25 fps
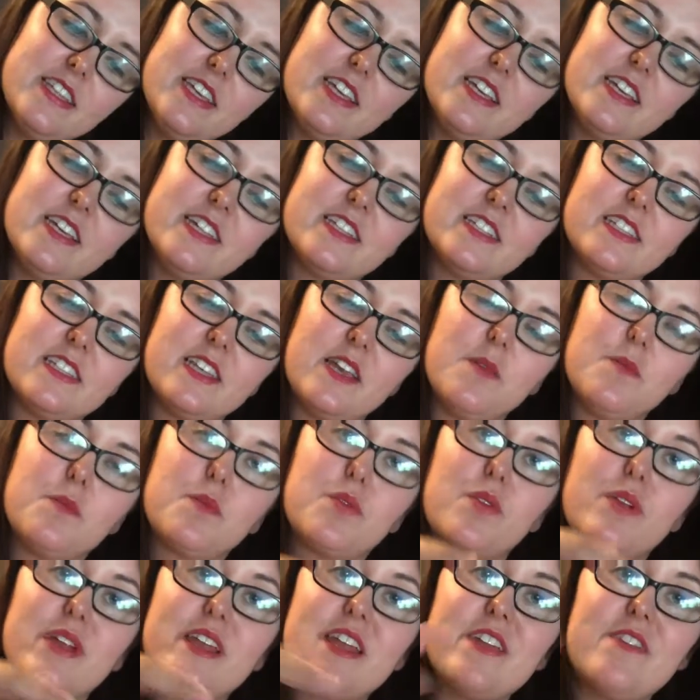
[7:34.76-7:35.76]
is
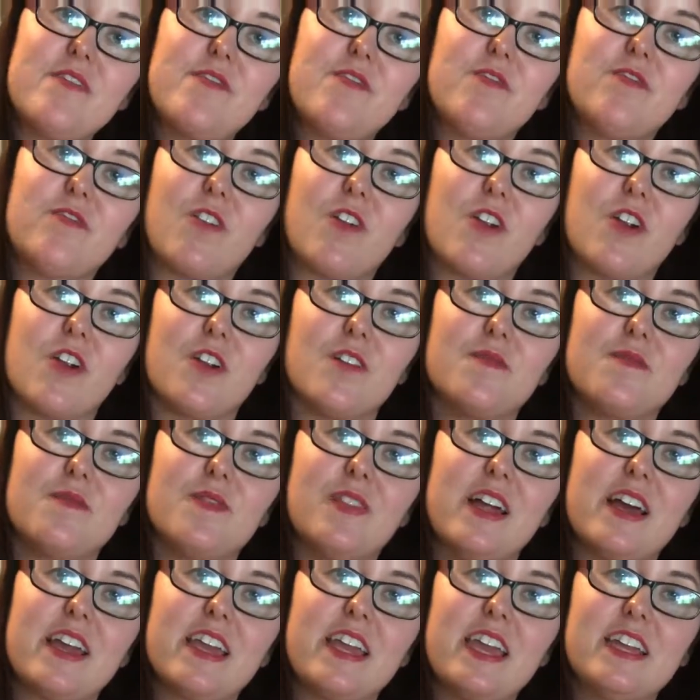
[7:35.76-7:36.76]
pretty
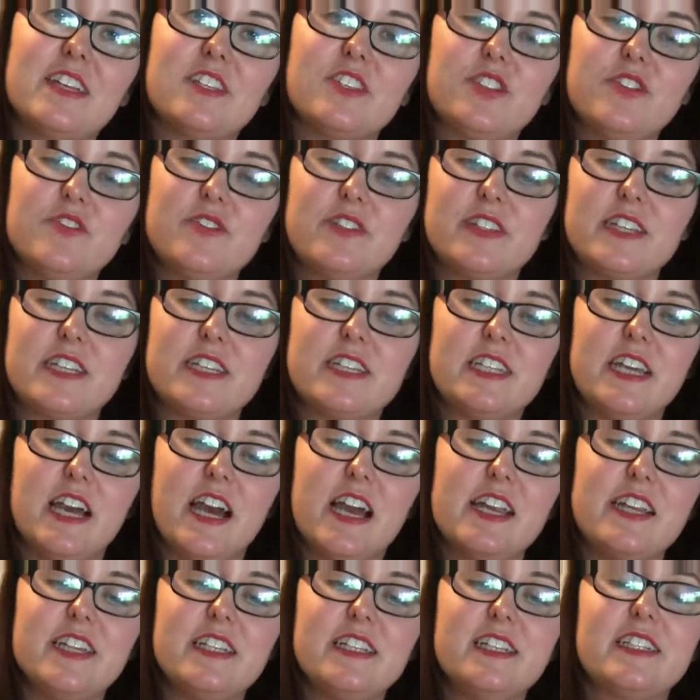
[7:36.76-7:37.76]
firm. Like, as soon as it
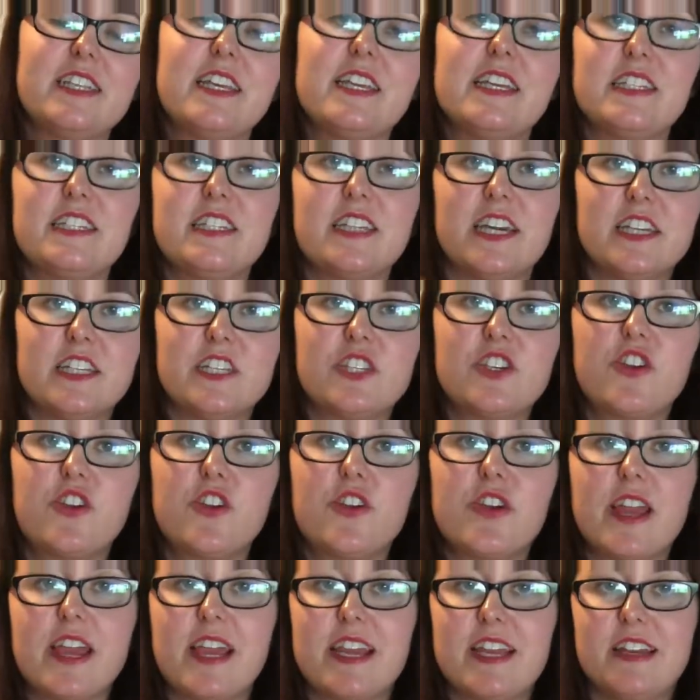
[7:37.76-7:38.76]
tightens, it does
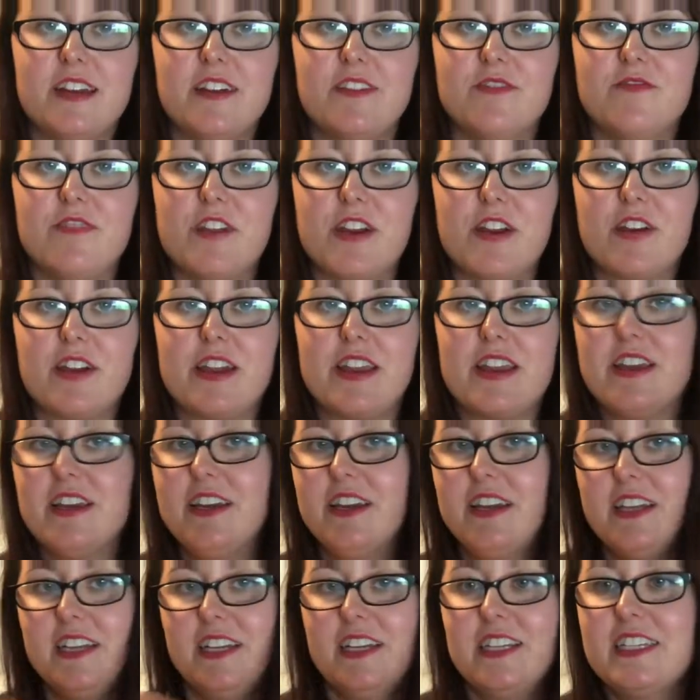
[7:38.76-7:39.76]
create a very
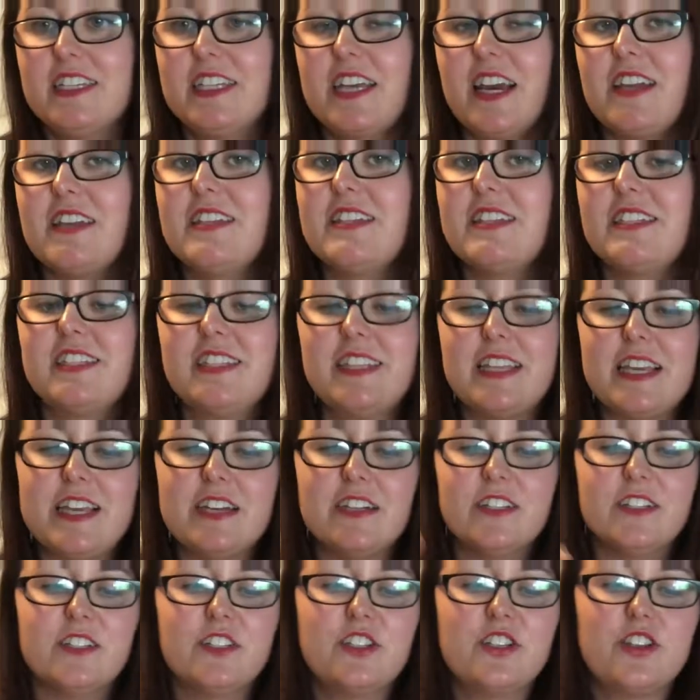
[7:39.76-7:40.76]
tight
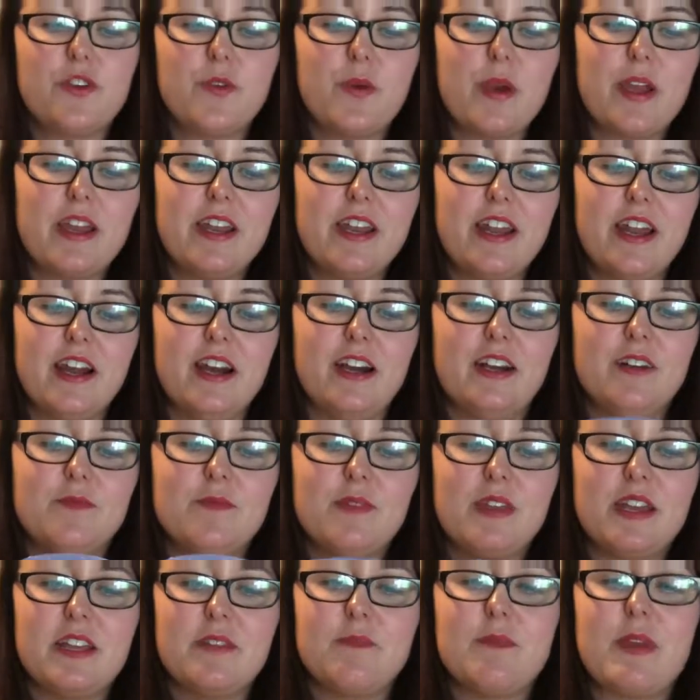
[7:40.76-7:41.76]
seal to it,
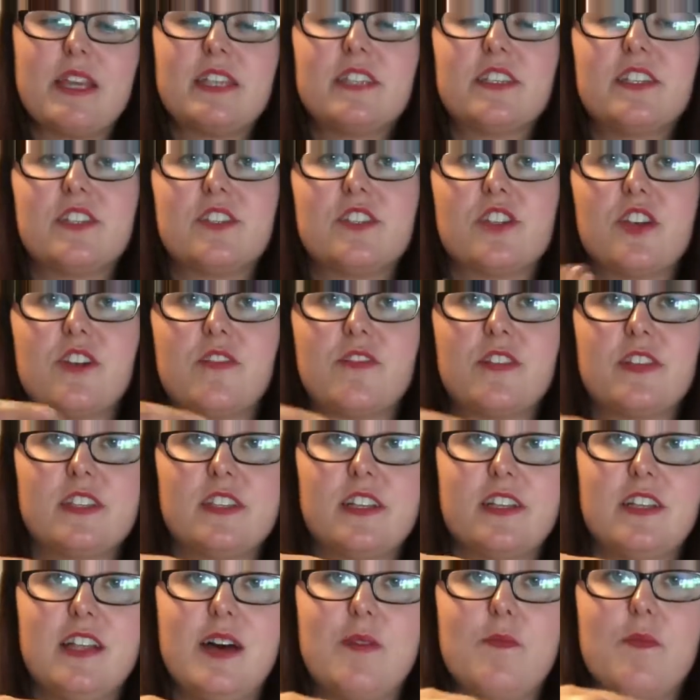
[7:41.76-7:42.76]
and makes the
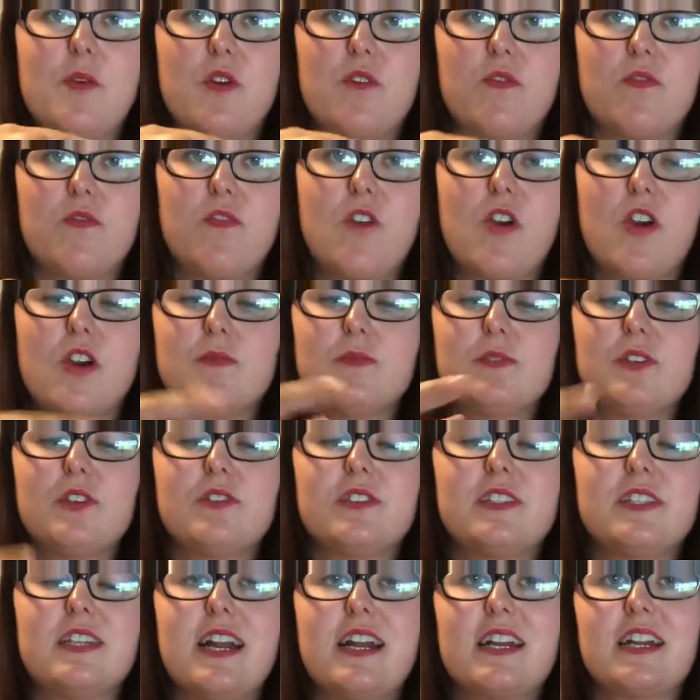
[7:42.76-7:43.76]
surface a lot more firm, so
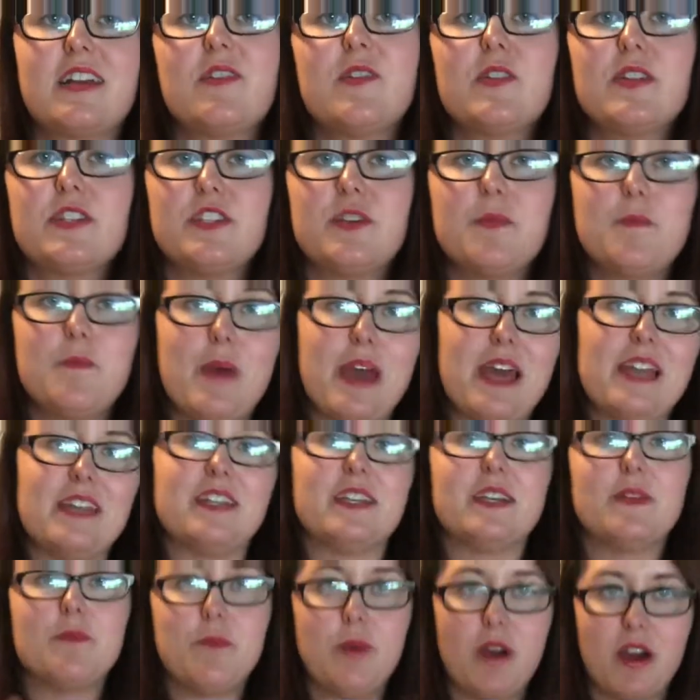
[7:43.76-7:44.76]
it's not going to
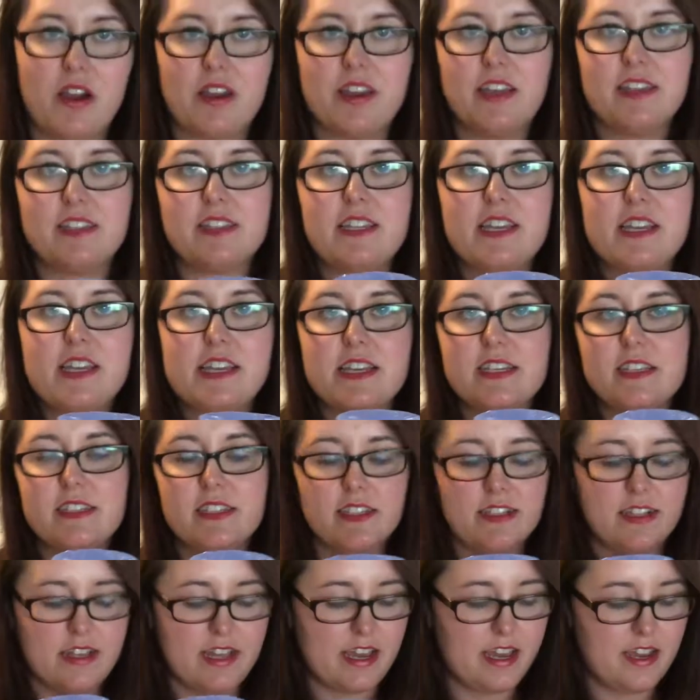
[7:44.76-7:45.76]
bend and buck as
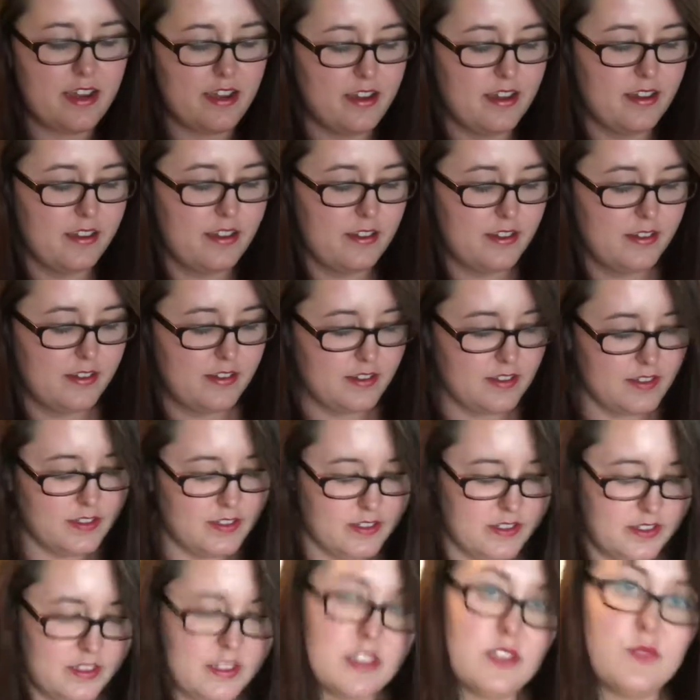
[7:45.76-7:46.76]
easily,
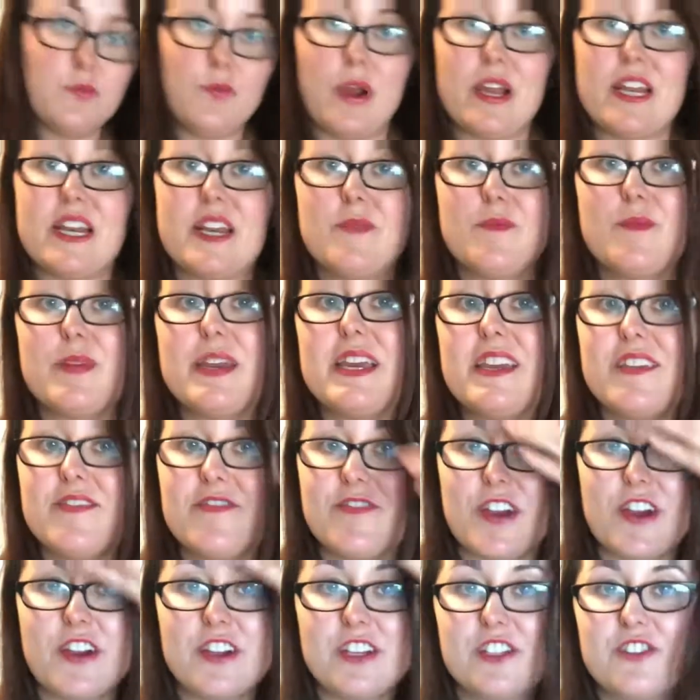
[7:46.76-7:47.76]
despite it being
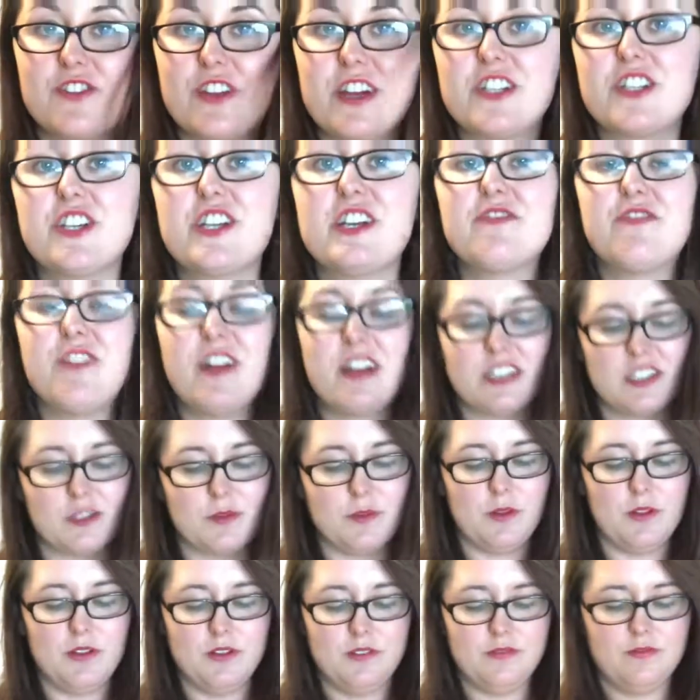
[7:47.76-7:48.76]
very stretchy and
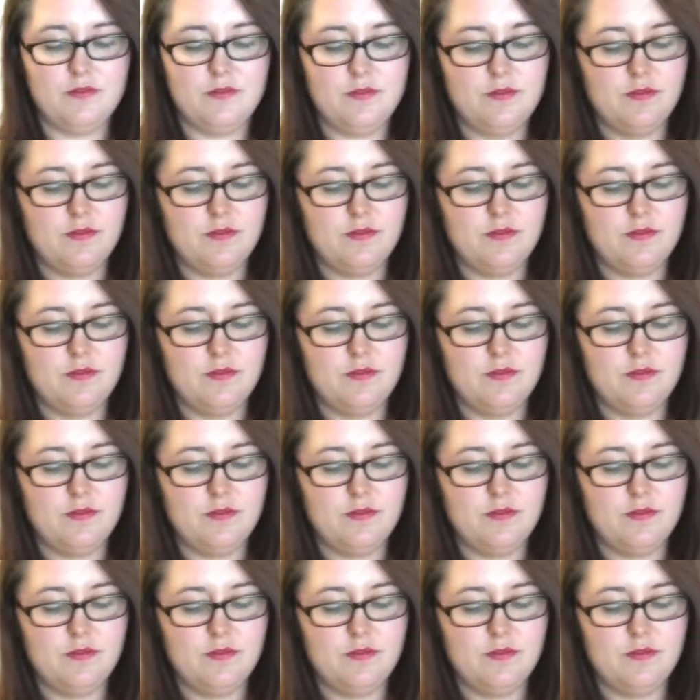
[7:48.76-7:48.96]
flexible.